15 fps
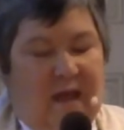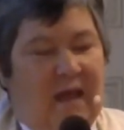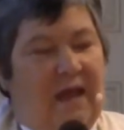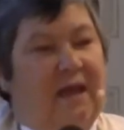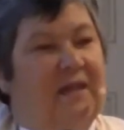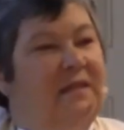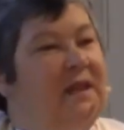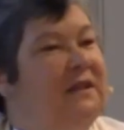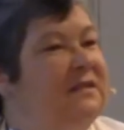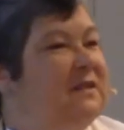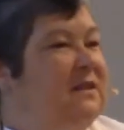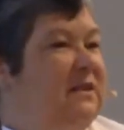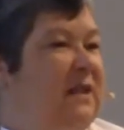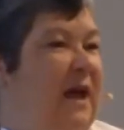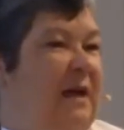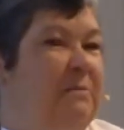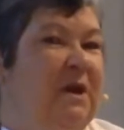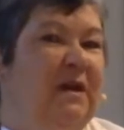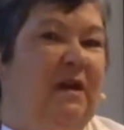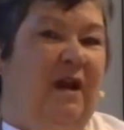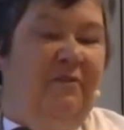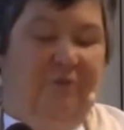In this
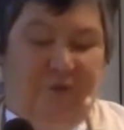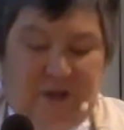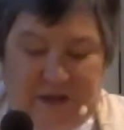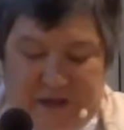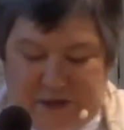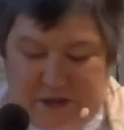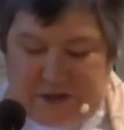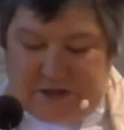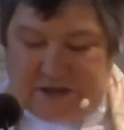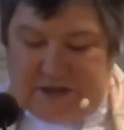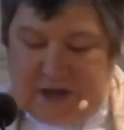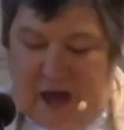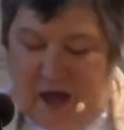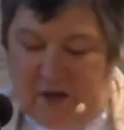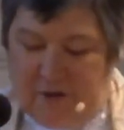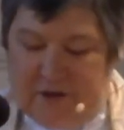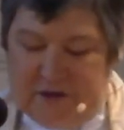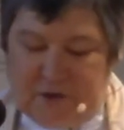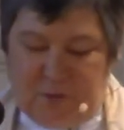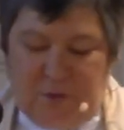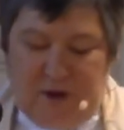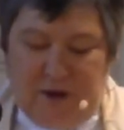climate of religious intolerance
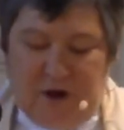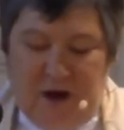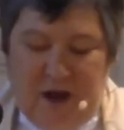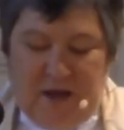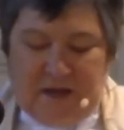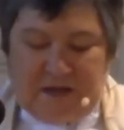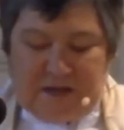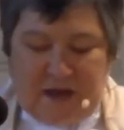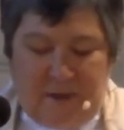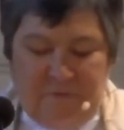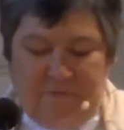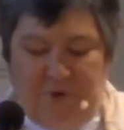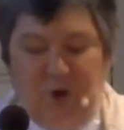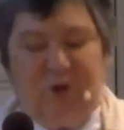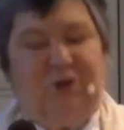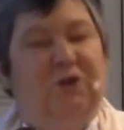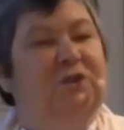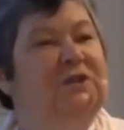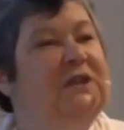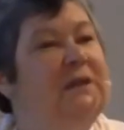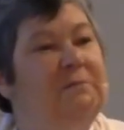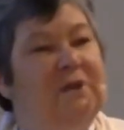where some folks are
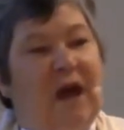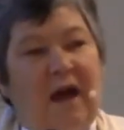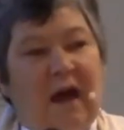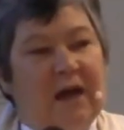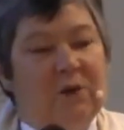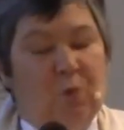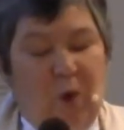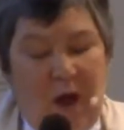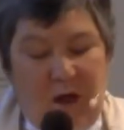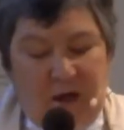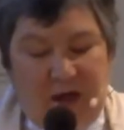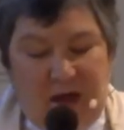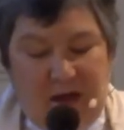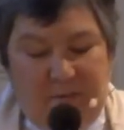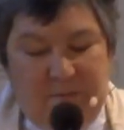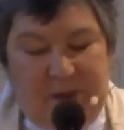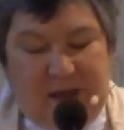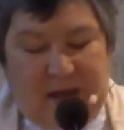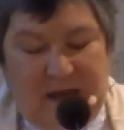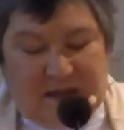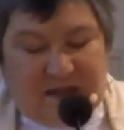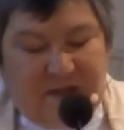deemed unwelcome
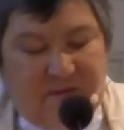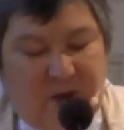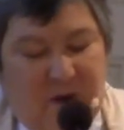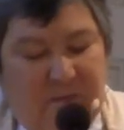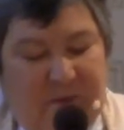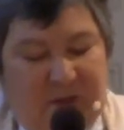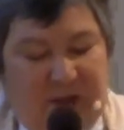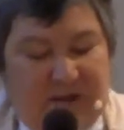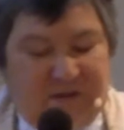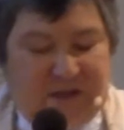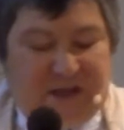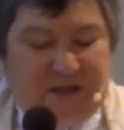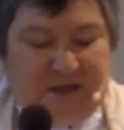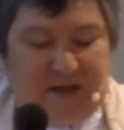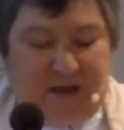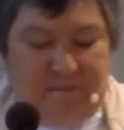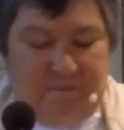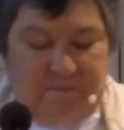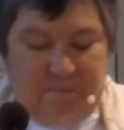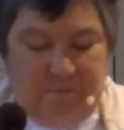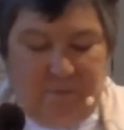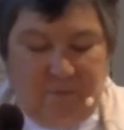because of their belief
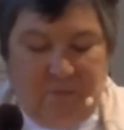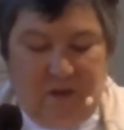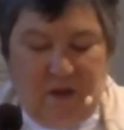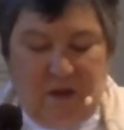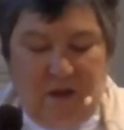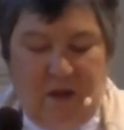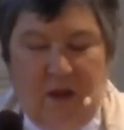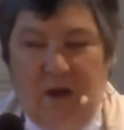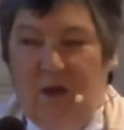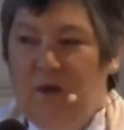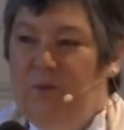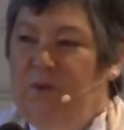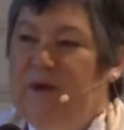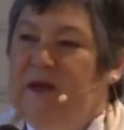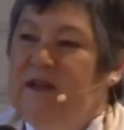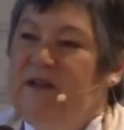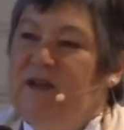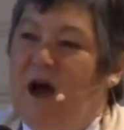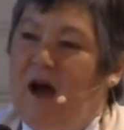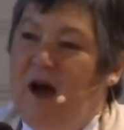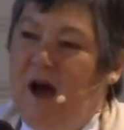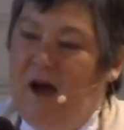system, we need
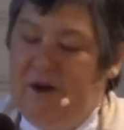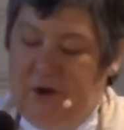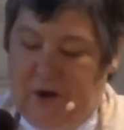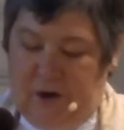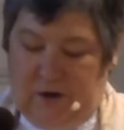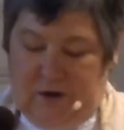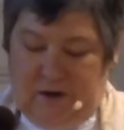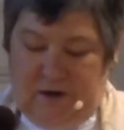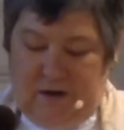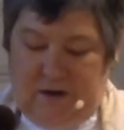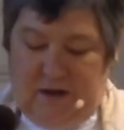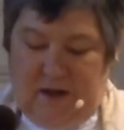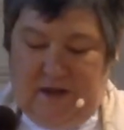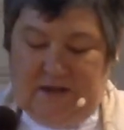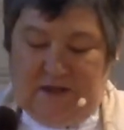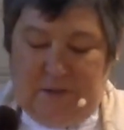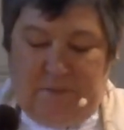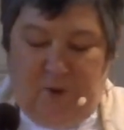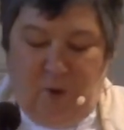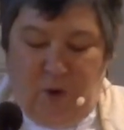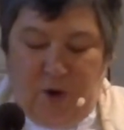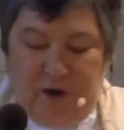to honor and
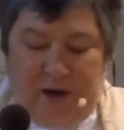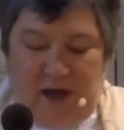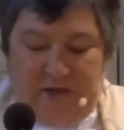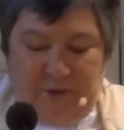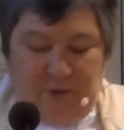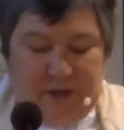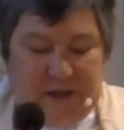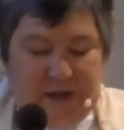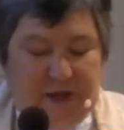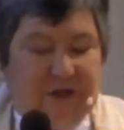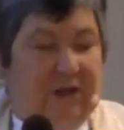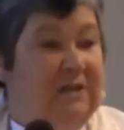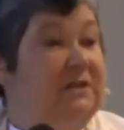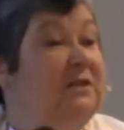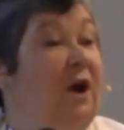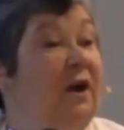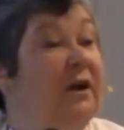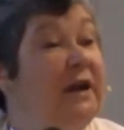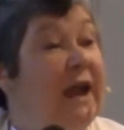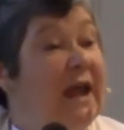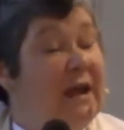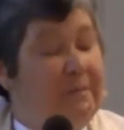support other religions,
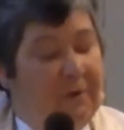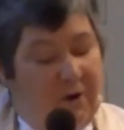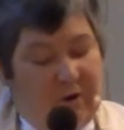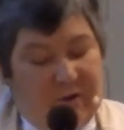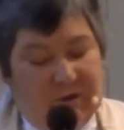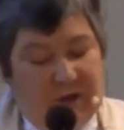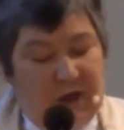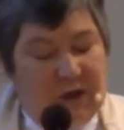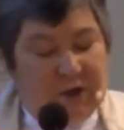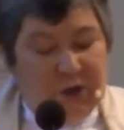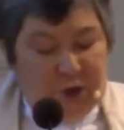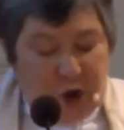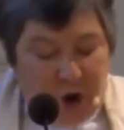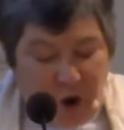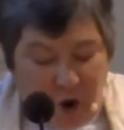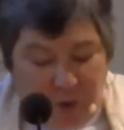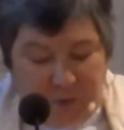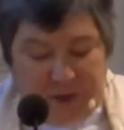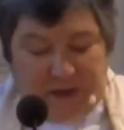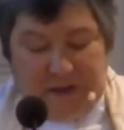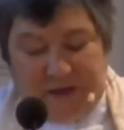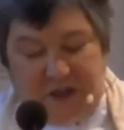our neighbors. No
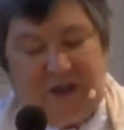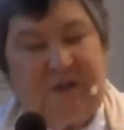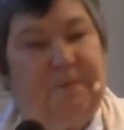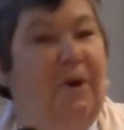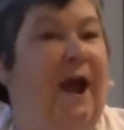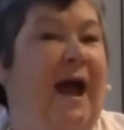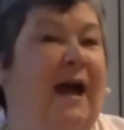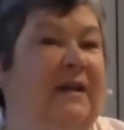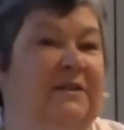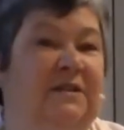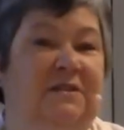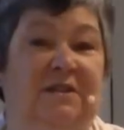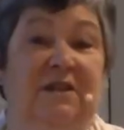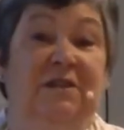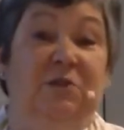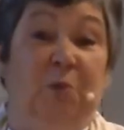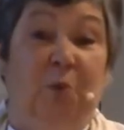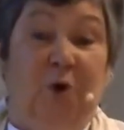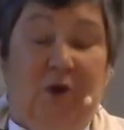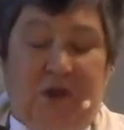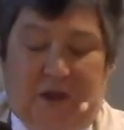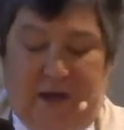religious practice is
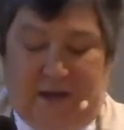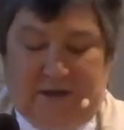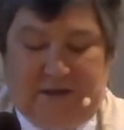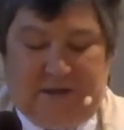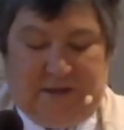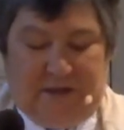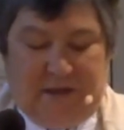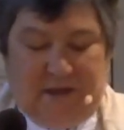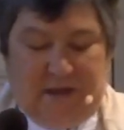worthless.